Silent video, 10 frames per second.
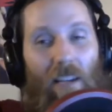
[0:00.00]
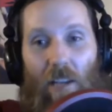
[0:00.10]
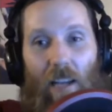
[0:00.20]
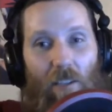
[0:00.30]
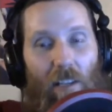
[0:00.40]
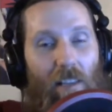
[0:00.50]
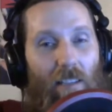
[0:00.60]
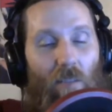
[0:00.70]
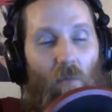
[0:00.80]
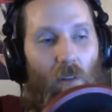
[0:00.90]
She actually,
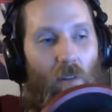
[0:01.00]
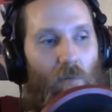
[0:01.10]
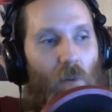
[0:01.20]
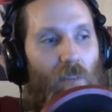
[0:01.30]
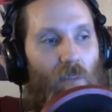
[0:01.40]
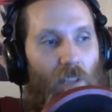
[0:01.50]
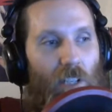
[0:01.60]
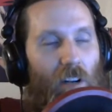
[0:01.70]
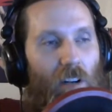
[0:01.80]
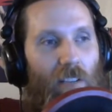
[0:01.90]
this is one of those moments where she
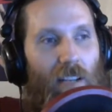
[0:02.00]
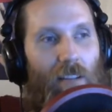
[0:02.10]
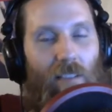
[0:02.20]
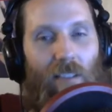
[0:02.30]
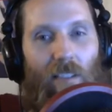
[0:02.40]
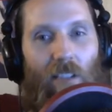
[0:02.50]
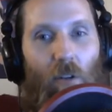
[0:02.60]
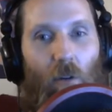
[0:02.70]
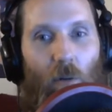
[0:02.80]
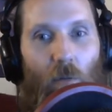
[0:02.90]
calls out and says,
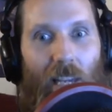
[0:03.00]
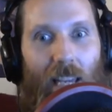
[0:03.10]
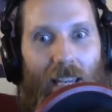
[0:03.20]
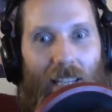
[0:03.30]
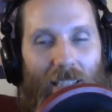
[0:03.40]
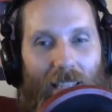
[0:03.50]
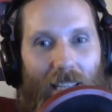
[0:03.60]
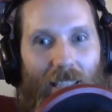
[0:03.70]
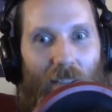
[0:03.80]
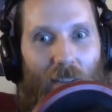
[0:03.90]
Your weakness
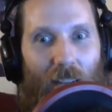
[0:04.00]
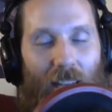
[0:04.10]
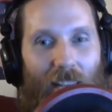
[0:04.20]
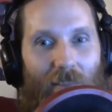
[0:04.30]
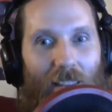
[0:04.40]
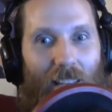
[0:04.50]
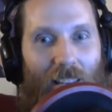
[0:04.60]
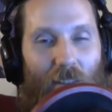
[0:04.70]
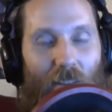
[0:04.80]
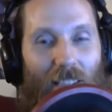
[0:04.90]
is your naivety
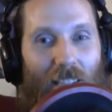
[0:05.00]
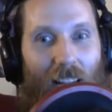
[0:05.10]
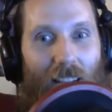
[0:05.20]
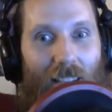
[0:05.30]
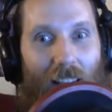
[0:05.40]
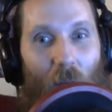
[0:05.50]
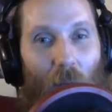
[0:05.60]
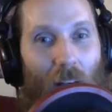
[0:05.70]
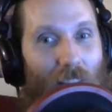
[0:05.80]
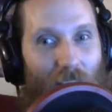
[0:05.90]
and your desire to help
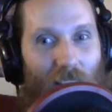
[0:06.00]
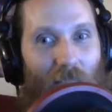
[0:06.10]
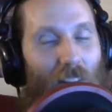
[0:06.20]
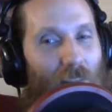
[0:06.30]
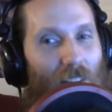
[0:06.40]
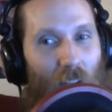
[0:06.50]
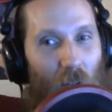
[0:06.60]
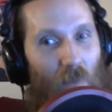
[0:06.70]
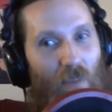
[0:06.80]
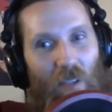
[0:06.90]
others, even if it
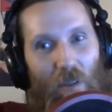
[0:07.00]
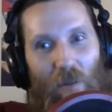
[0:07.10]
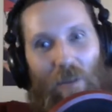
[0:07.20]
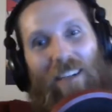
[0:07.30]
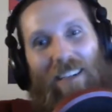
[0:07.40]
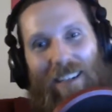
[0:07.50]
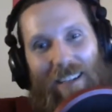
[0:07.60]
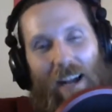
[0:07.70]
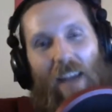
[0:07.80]
dooms you. Yep.